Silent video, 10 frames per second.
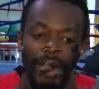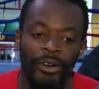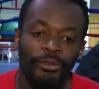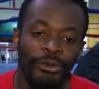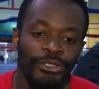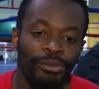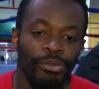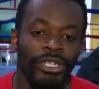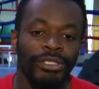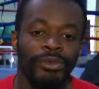My first
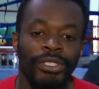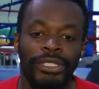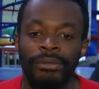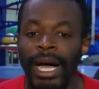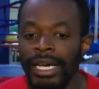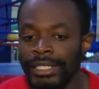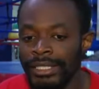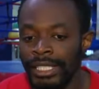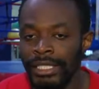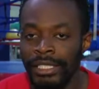impression was the
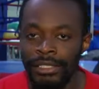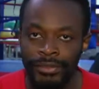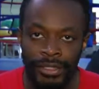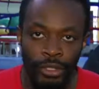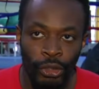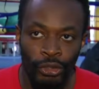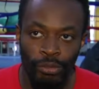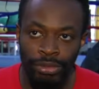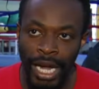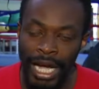mindset of Coach
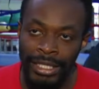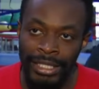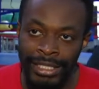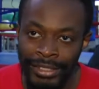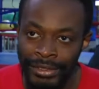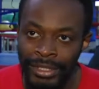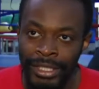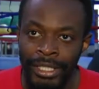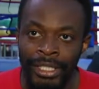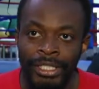Bradley.
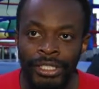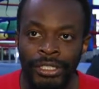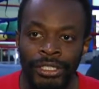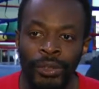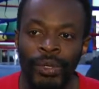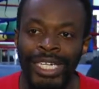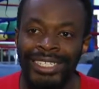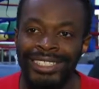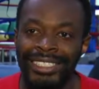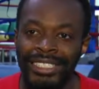You know, in the way
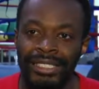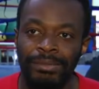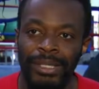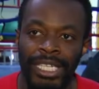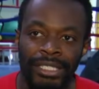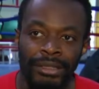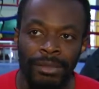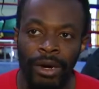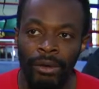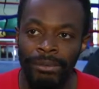he explained
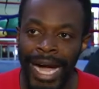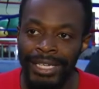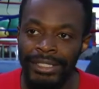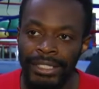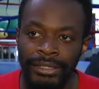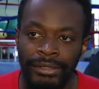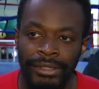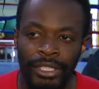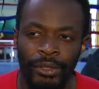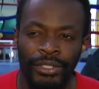upon boxing,
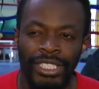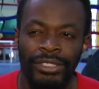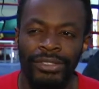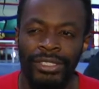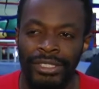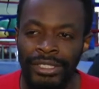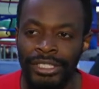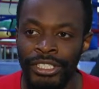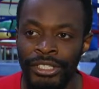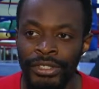it was different,
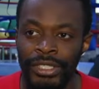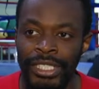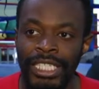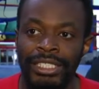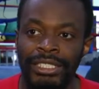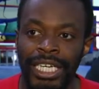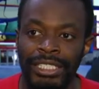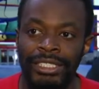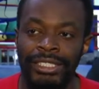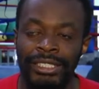you know.
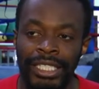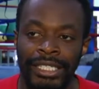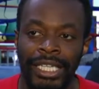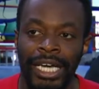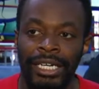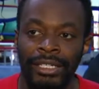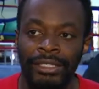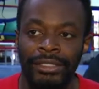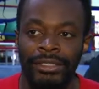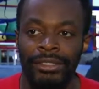That's the thing that
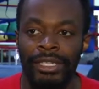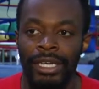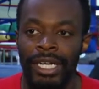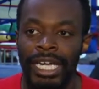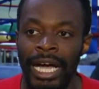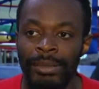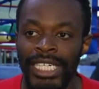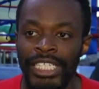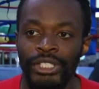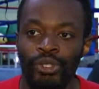got me
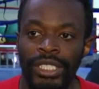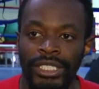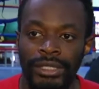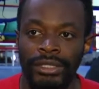into it.